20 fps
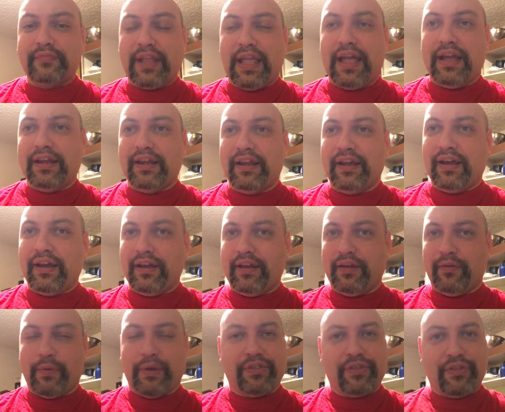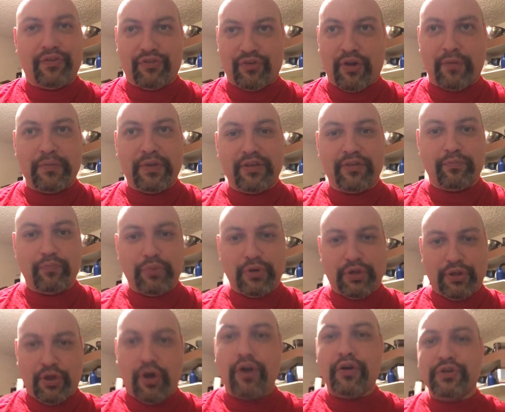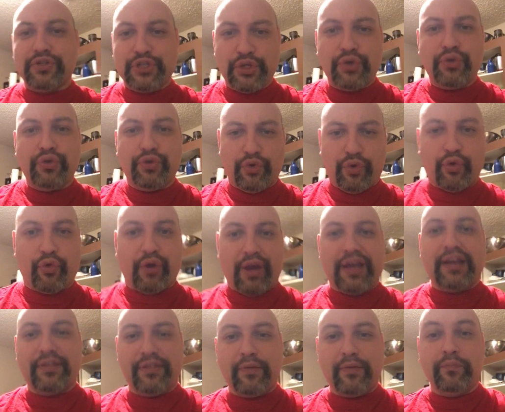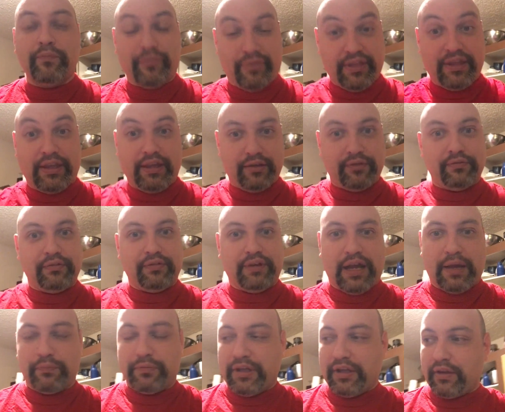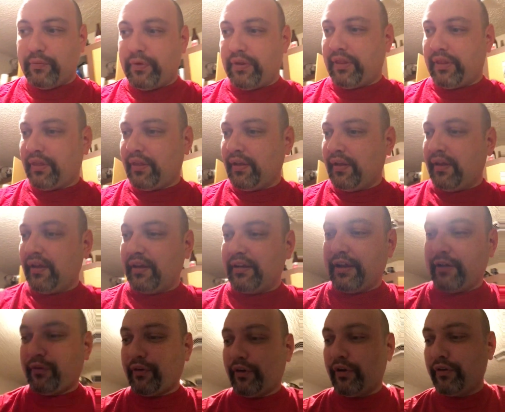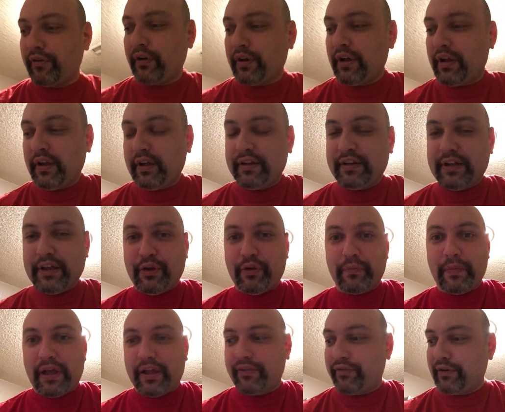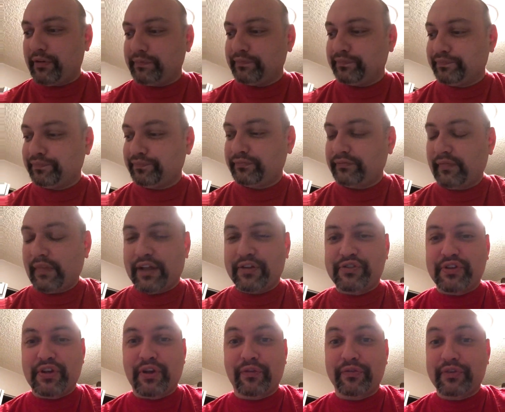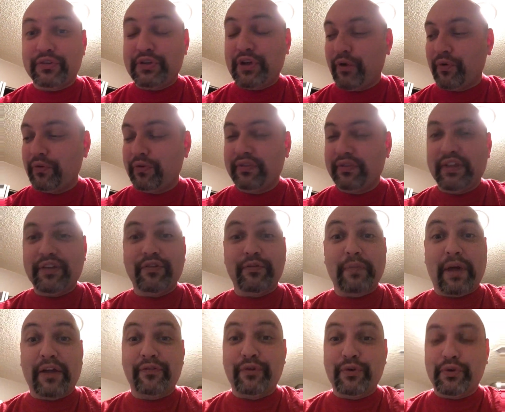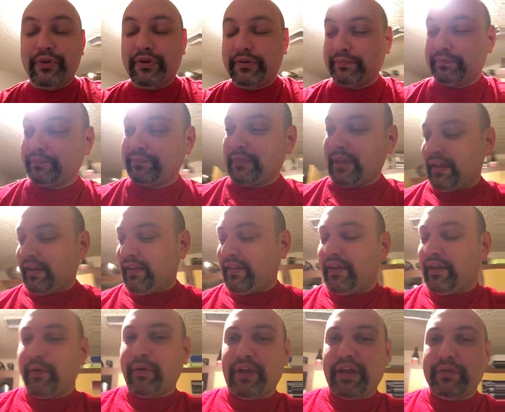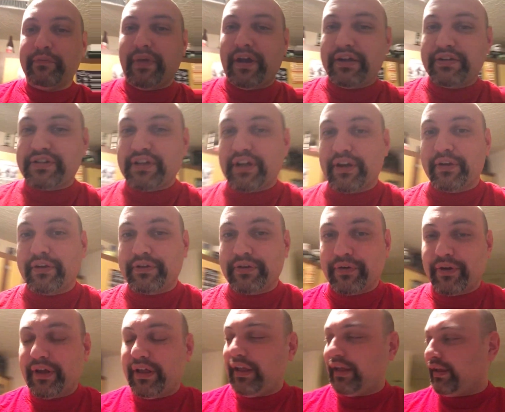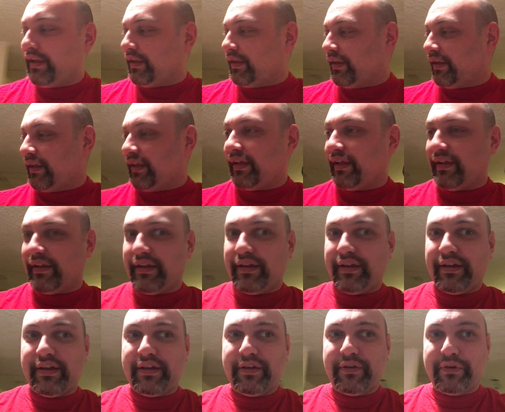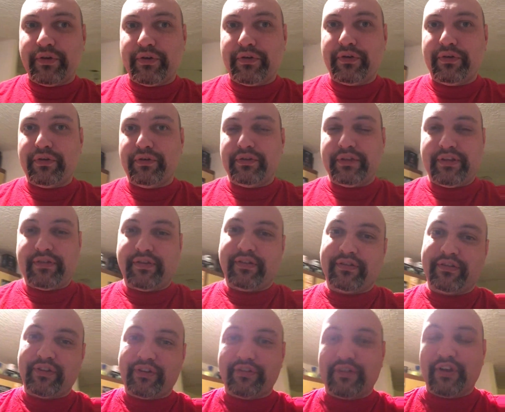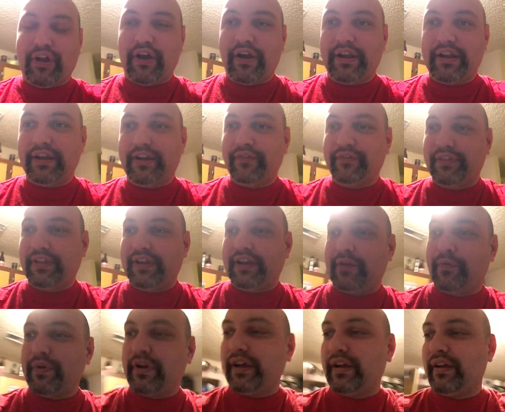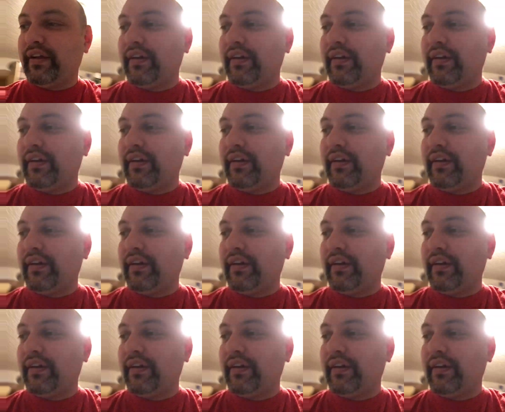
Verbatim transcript: And I went, The zombies belong to you. You created them, thinking I'm dealing with necro, necromancer. And she goes, No, these are my food. They were in my territory. And I don't know, this is just hot enough that I want to